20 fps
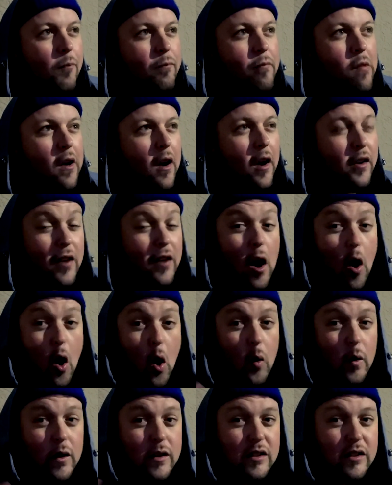Because I
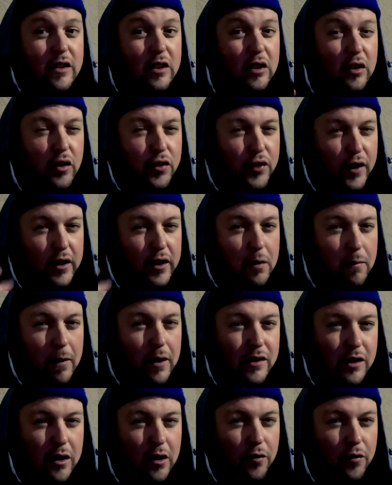always still think to
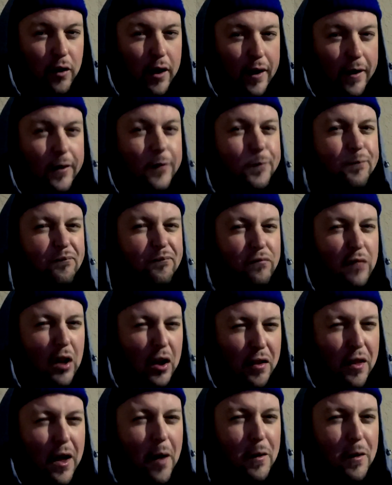myself, like,
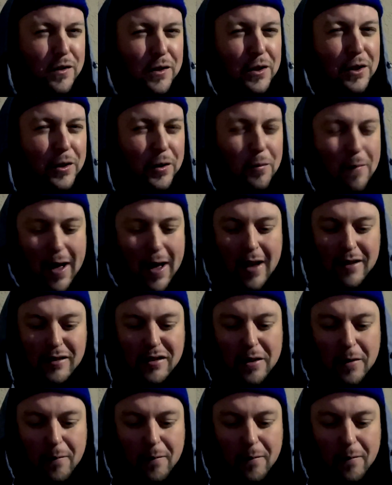that was a little messed